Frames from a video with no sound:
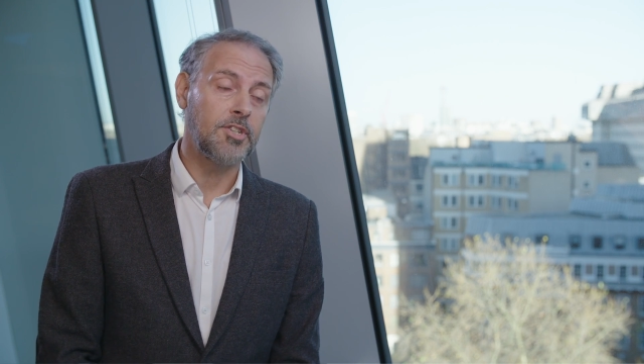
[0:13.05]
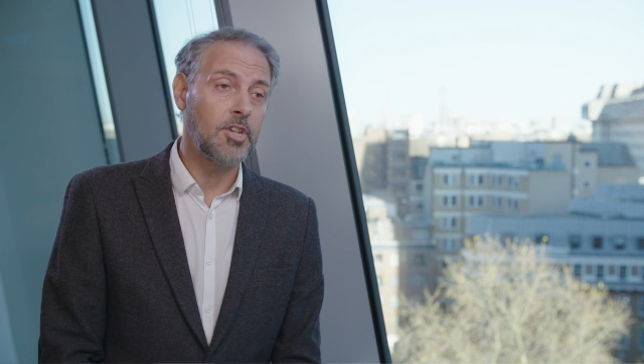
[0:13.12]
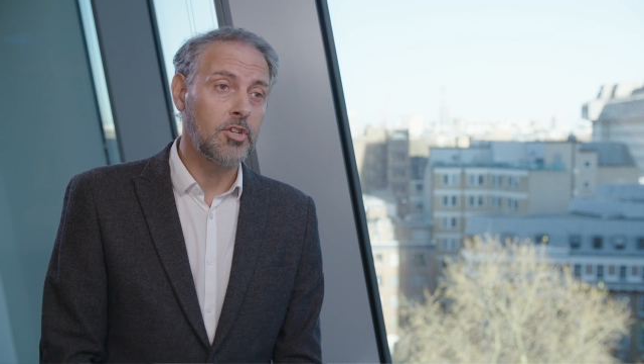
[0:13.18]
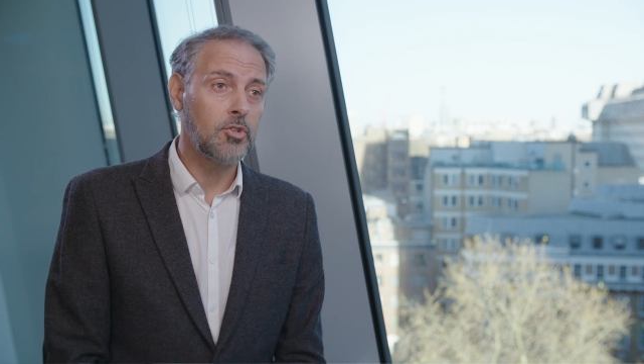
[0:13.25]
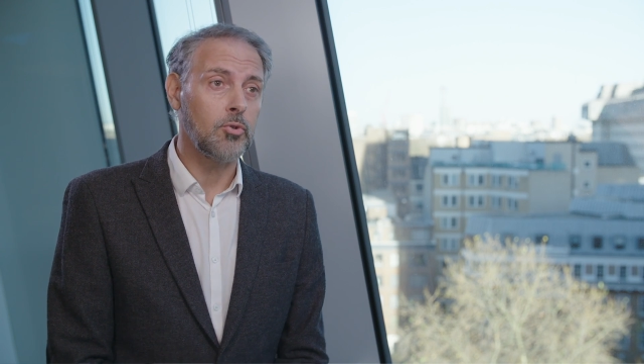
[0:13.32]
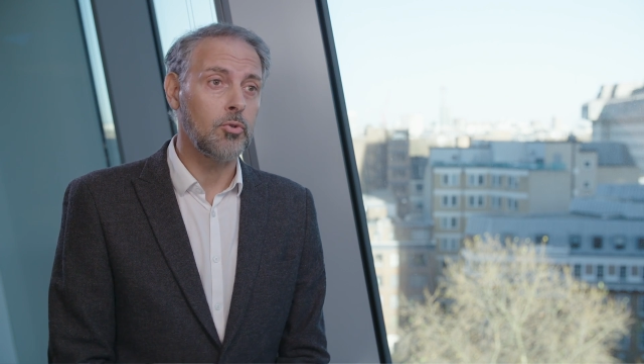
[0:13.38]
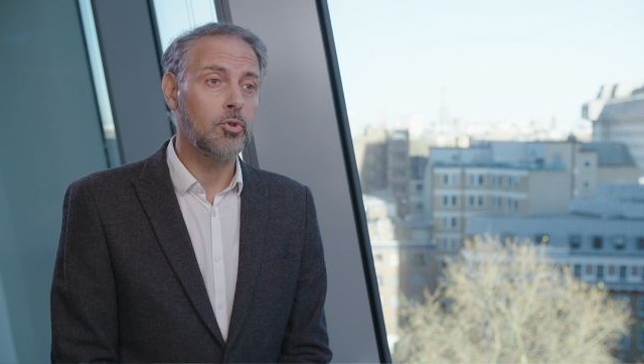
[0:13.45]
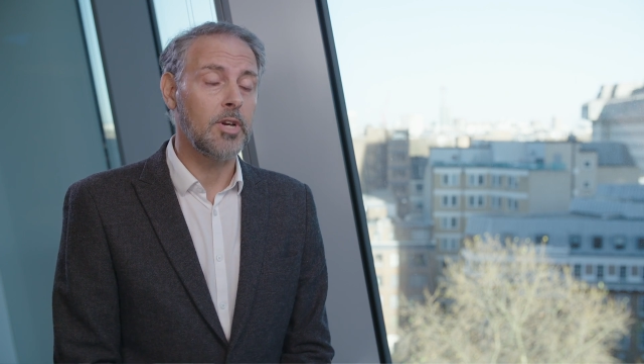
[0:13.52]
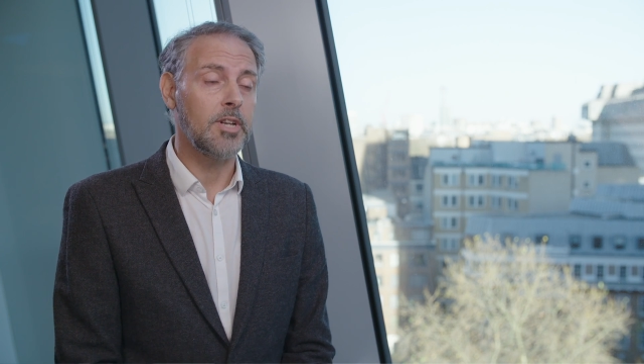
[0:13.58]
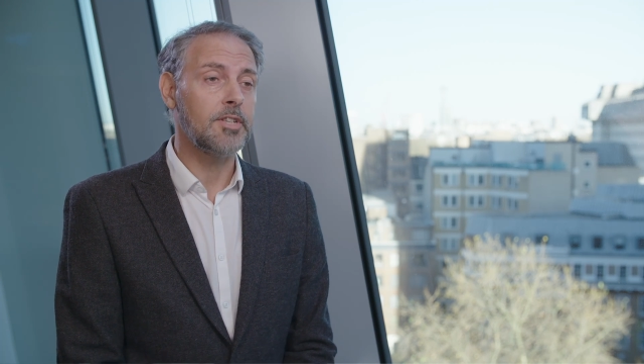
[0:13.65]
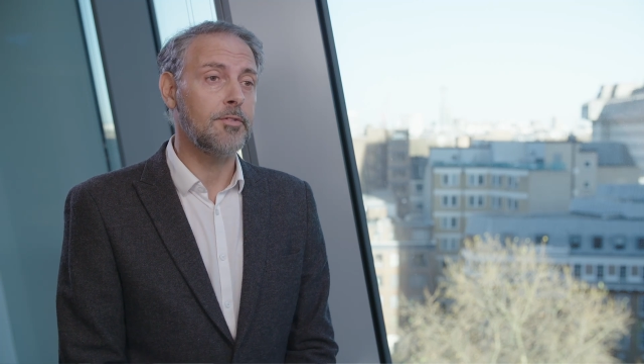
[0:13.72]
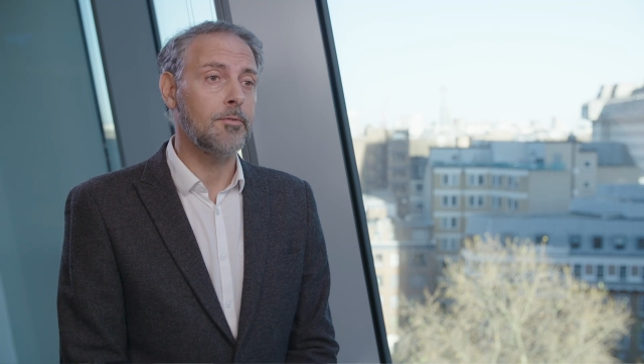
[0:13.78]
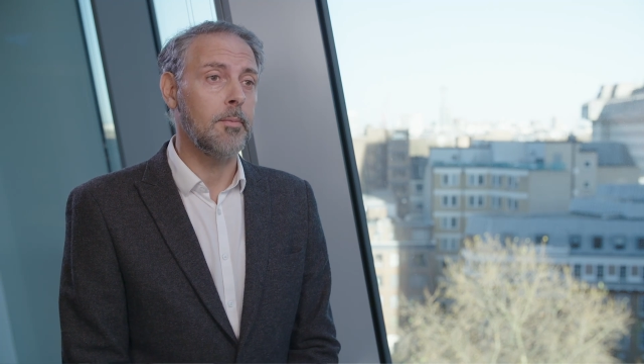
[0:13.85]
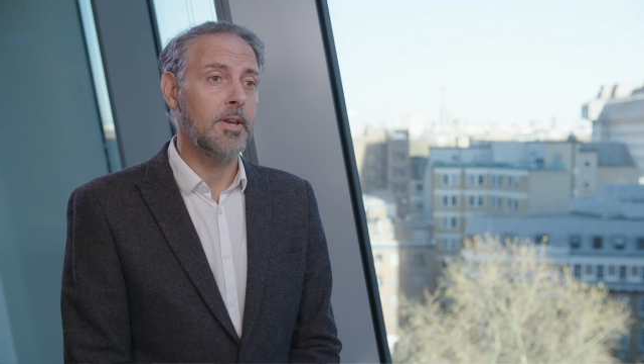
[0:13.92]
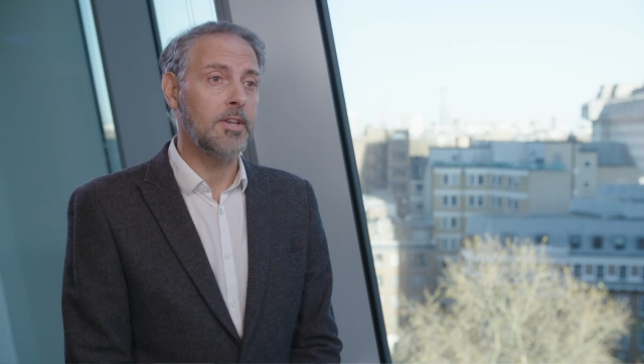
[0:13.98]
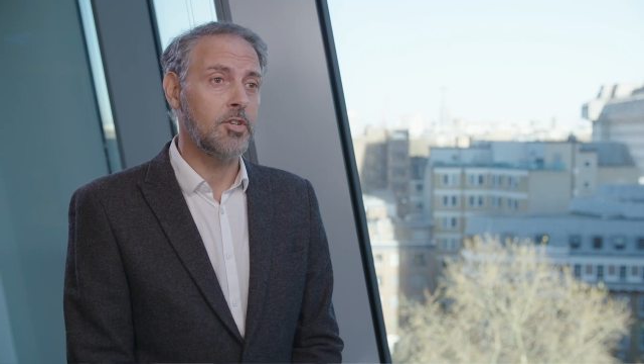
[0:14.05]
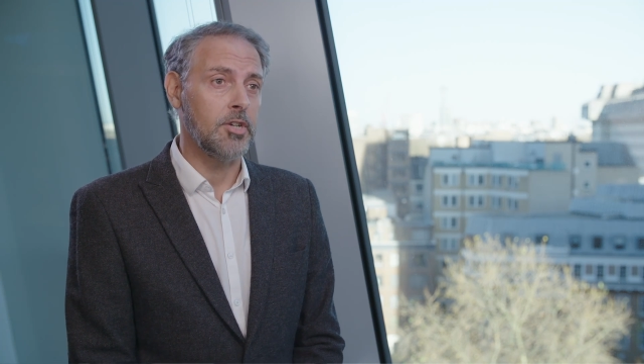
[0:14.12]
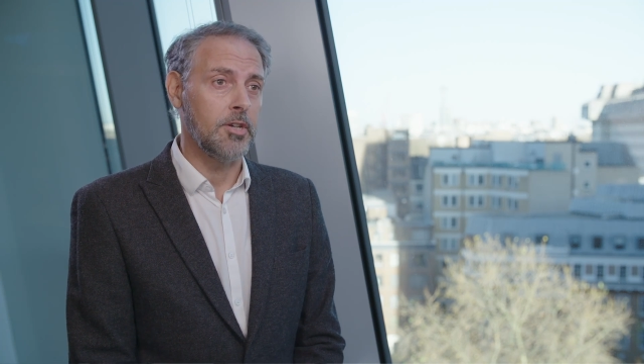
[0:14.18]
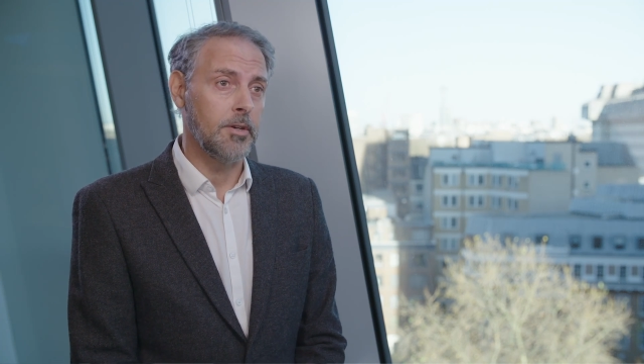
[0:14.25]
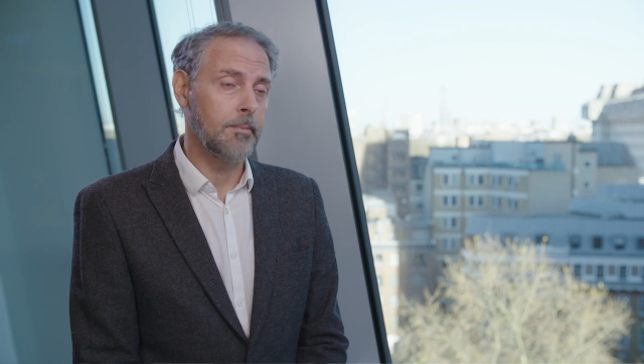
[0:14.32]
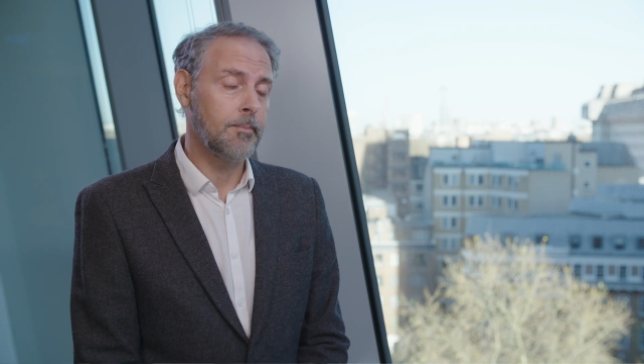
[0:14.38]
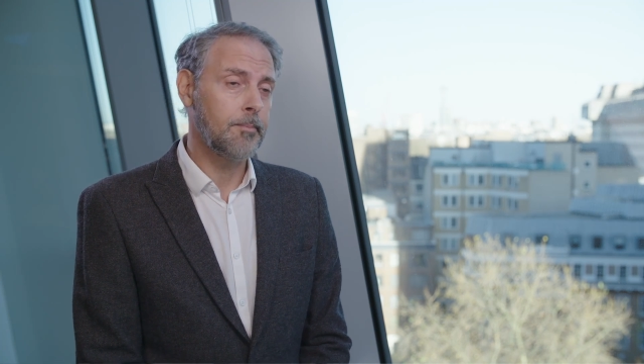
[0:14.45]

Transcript: digital transformation.